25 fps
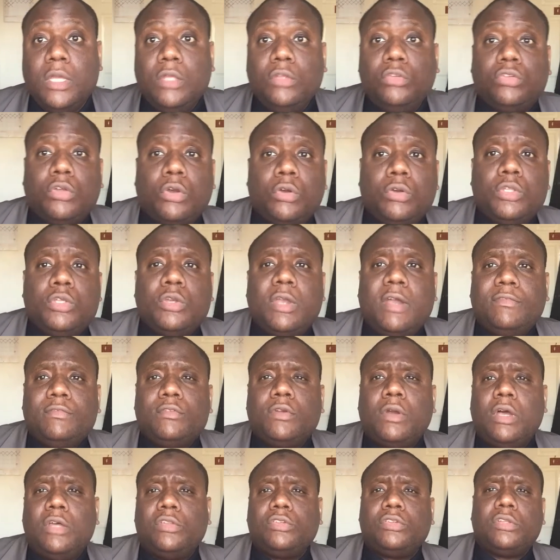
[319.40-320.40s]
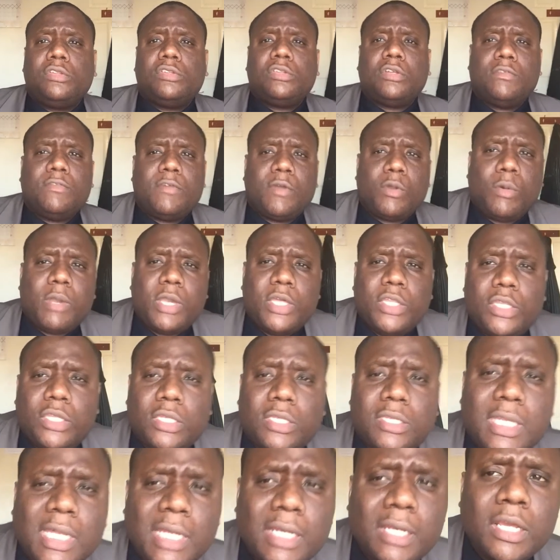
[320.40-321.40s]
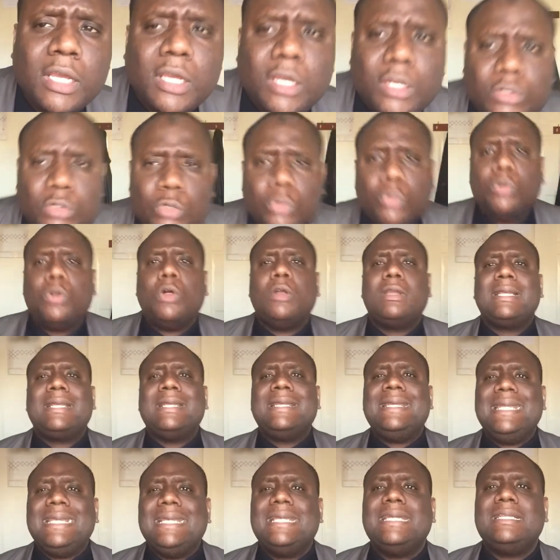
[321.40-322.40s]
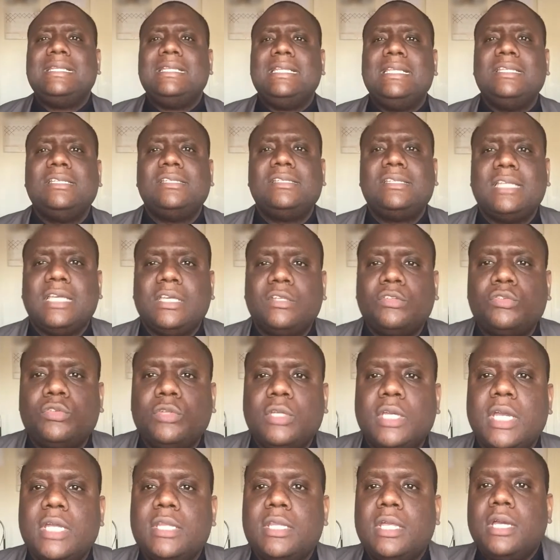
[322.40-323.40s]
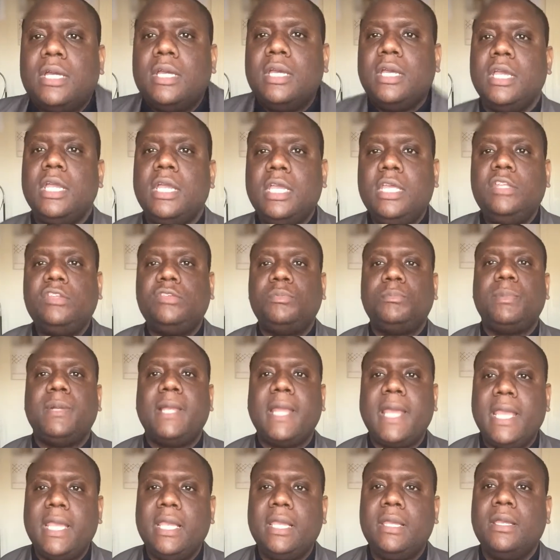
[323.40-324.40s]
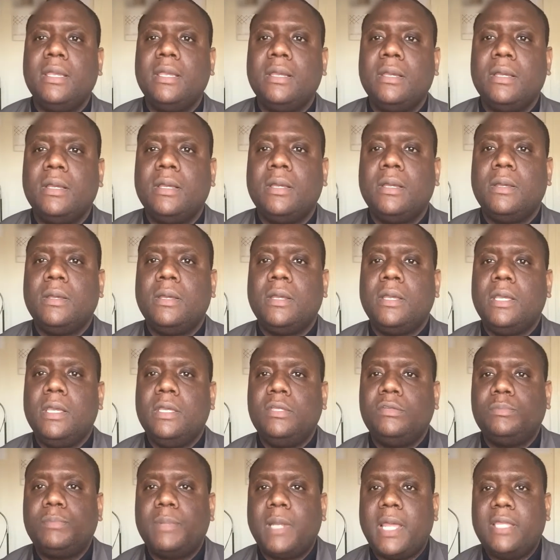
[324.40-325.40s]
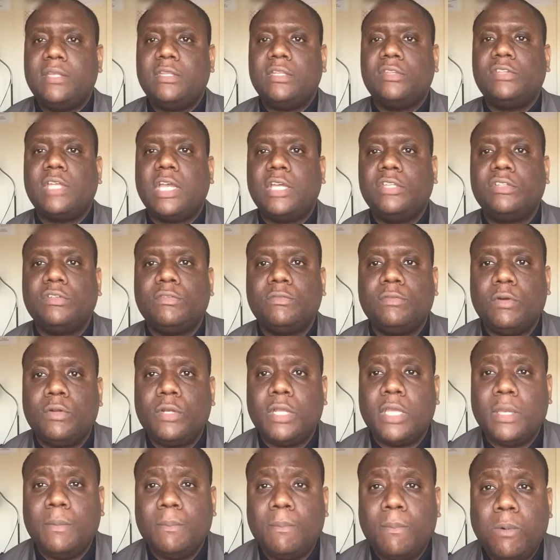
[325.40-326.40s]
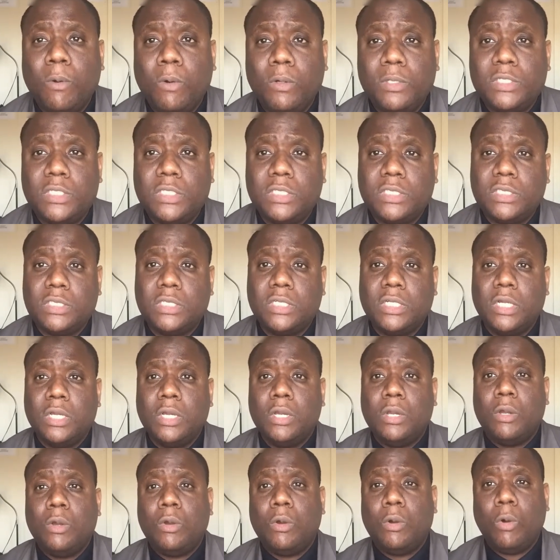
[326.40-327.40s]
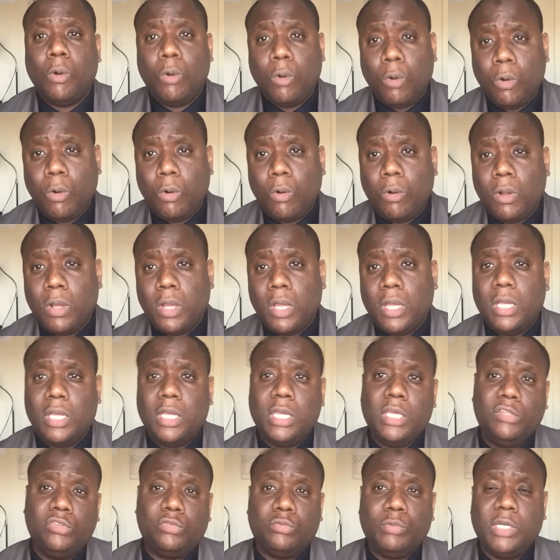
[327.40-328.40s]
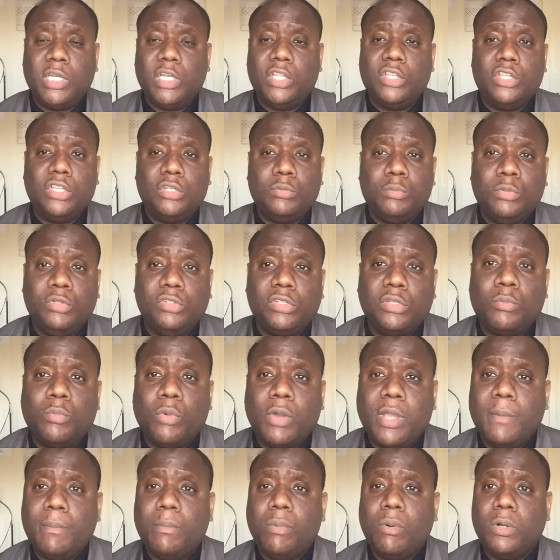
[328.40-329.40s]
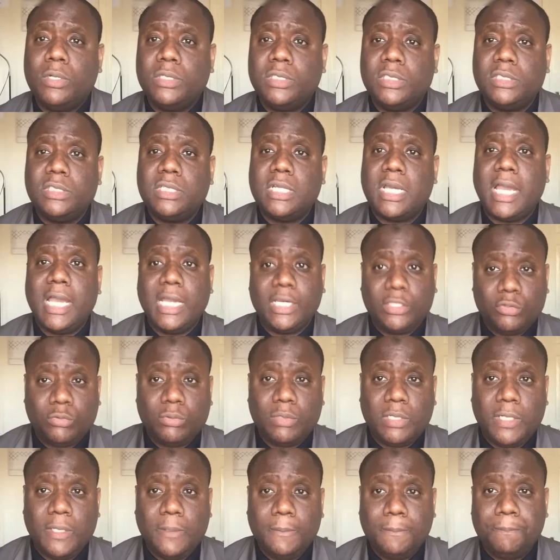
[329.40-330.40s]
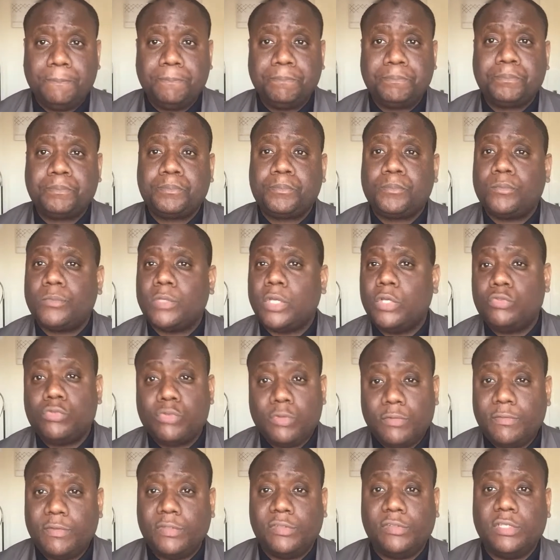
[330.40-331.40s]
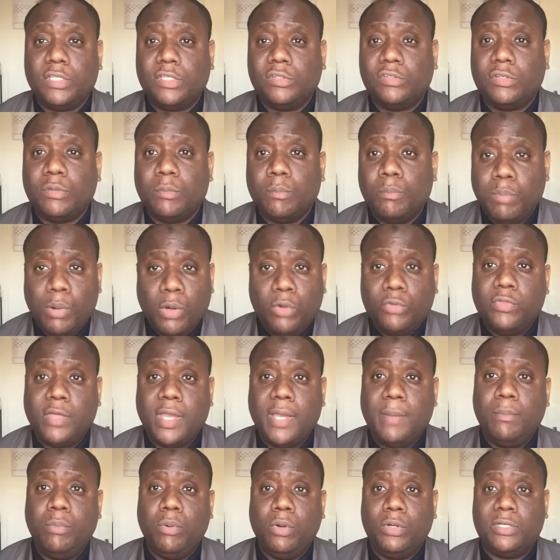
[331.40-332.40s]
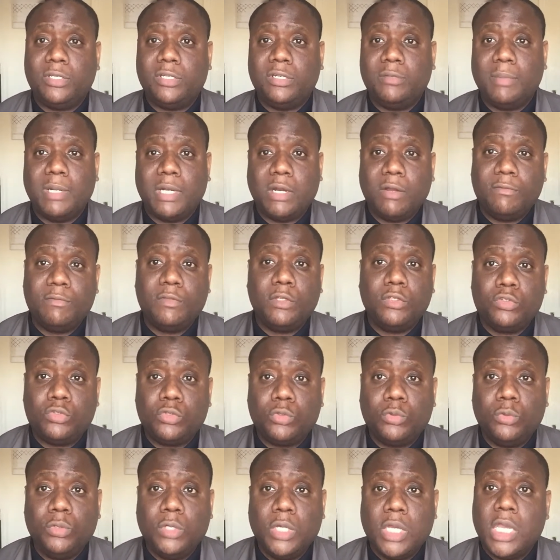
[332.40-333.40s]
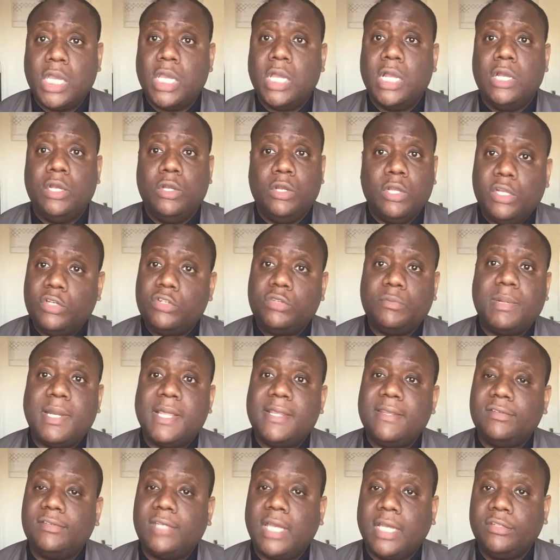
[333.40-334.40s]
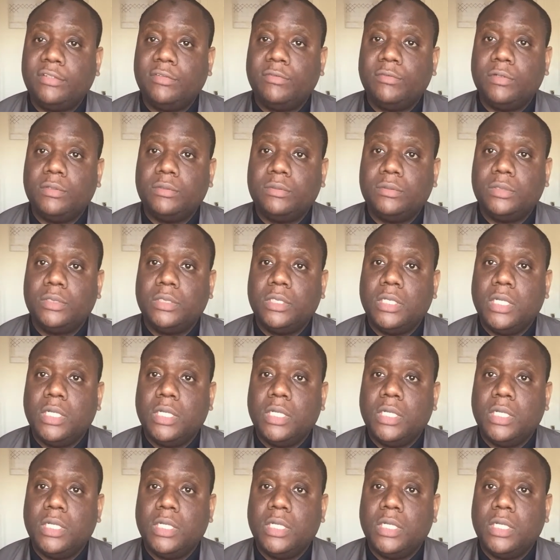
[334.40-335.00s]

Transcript: So you have to ask yourself a question that do not link these things together. Is playing the saxophone important, or is reading sheet music more important? Actually, the truth is this: both are important, but of the two, learn to play the saxophone.